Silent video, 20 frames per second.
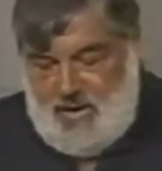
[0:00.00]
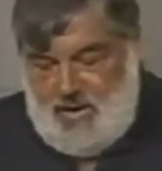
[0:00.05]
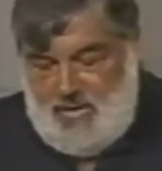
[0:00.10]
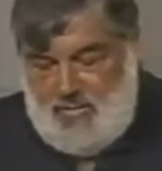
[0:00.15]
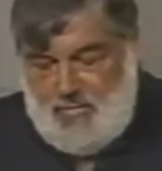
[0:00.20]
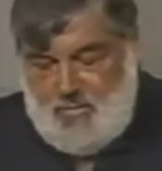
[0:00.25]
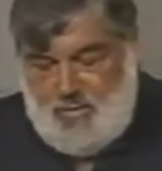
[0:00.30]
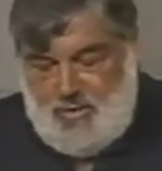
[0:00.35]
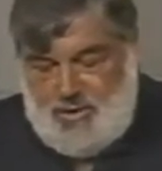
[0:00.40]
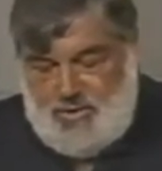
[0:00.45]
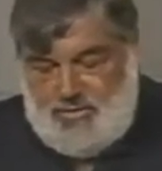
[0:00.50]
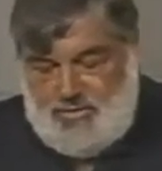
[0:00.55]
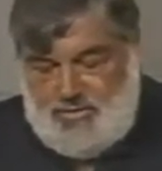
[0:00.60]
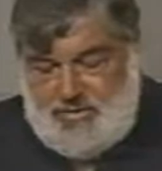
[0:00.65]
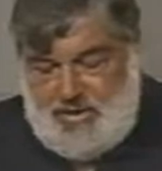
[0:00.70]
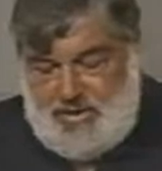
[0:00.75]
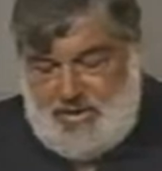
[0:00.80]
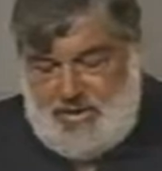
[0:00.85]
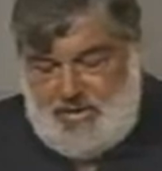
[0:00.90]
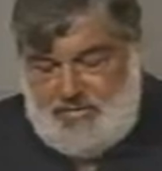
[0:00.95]

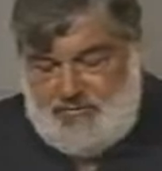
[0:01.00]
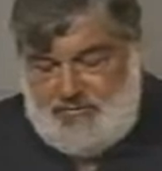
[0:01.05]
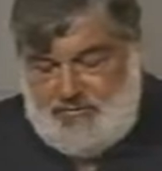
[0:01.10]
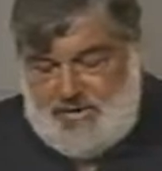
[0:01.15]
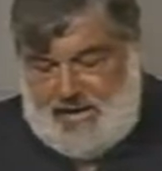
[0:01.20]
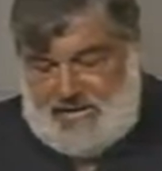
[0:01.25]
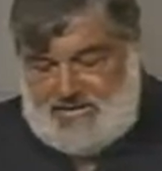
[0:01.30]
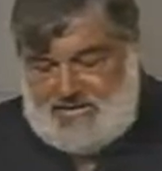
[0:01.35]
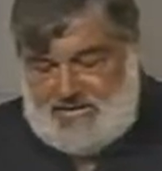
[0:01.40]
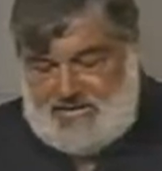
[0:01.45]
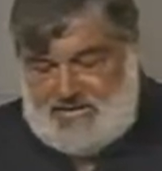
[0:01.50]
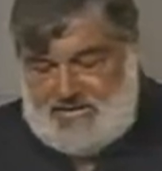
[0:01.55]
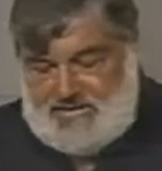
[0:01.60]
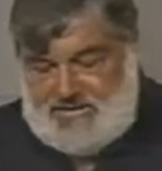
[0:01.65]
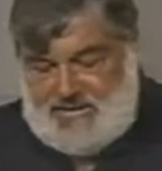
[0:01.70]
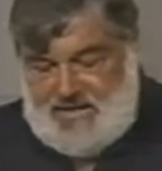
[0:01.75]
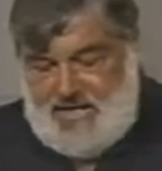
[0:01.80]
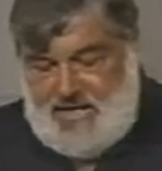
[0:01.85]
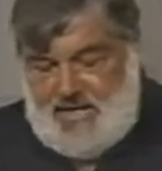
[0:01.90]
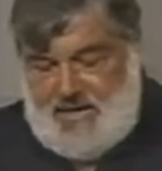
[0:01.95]
which
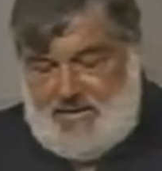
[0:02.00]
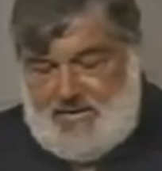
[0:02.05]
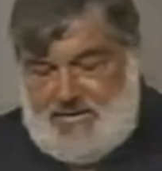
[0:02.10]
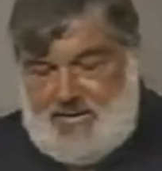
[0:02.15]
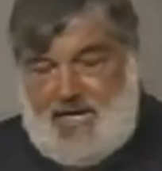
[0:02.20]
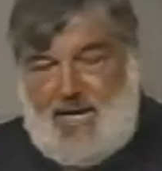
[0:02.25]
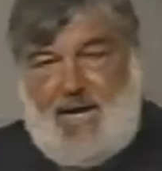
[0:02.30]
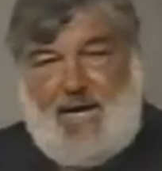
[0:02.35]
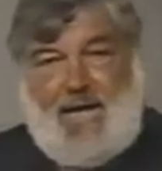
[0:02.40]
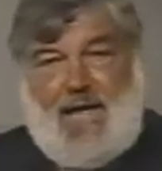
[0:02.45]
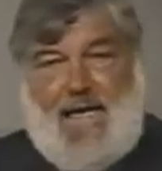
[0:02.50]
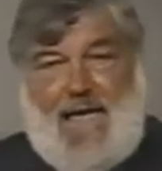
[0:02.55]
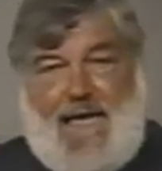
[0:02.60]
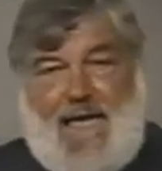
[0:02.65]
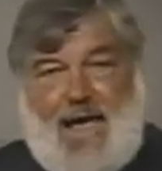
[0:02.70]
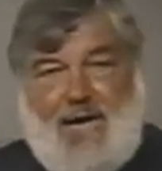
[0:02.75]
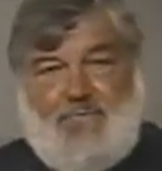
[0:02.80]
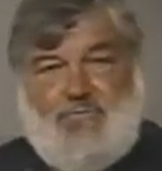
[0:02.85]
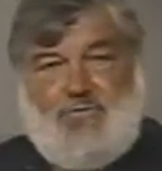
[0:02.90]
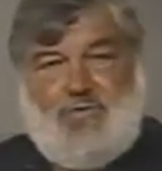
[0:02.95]
addresses the
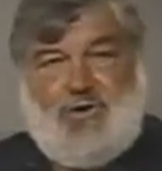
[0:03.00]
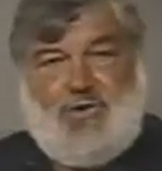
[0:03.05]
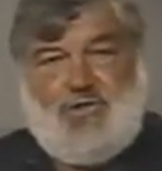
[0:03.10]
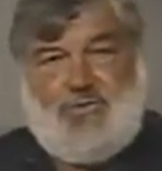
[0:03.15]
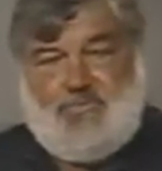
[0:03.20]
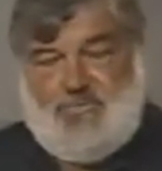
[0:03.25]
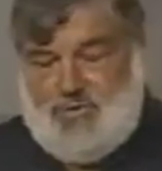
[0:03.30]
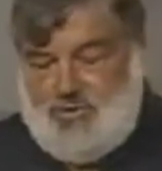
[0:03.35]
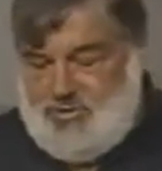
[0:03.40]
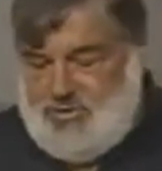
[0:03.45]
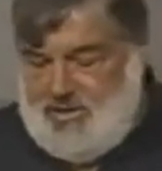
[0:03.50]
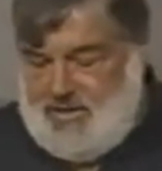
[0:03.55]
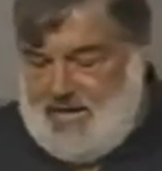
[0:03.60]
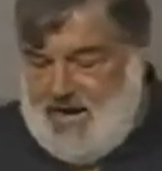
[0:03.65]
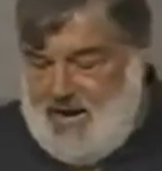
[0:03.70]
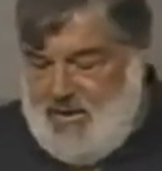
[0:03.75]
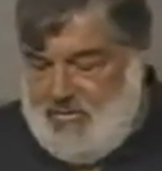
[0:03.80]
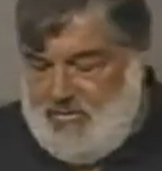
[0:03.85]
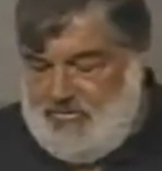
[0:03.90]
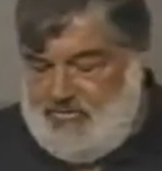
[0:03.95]
average
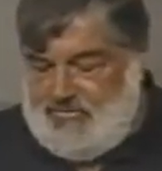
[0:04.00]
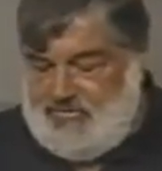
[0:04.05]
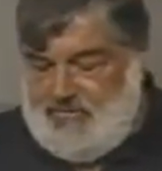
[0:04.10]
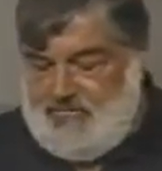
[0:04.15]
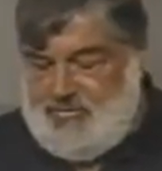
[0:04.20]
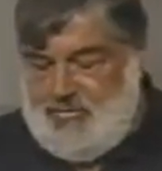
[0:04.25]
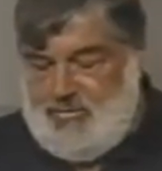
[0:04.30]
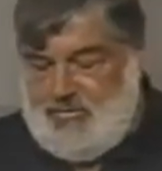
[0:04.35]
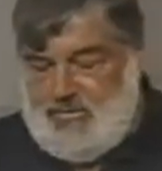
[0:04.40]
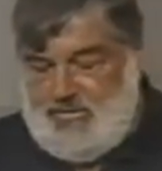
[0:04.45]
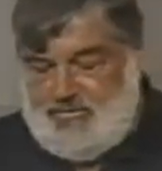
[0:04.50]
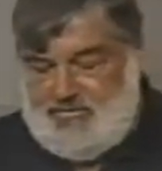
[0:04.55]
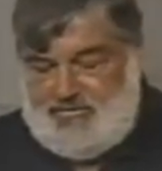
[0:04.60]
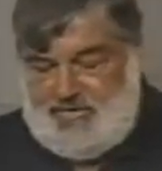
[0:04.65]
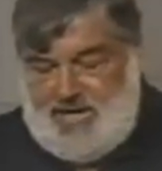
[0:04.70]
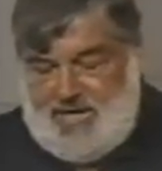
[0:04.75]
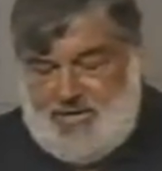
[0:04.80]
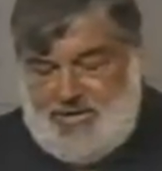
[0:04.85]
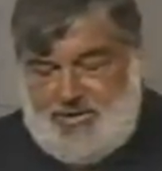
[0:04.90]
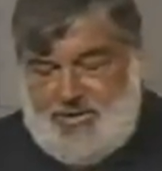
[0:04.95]
machine hours of
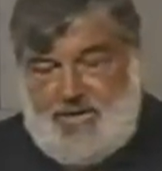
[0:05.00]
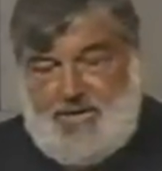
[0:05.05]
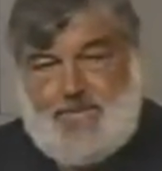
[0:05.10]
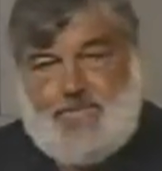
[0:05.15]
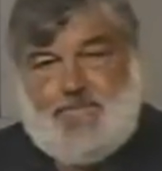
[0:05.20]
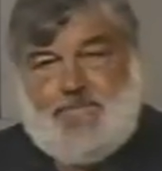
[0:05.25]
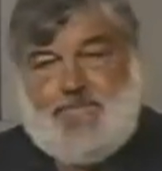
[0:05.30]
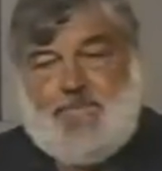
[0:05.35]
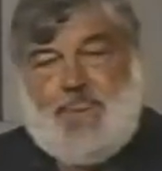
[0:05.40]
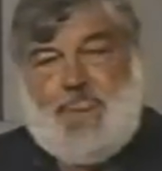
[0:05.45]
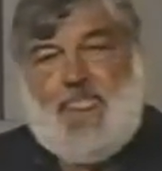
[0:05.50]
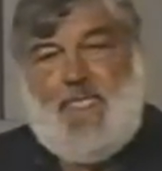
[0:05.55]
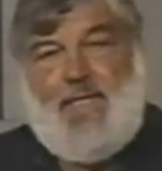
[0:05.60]
utilization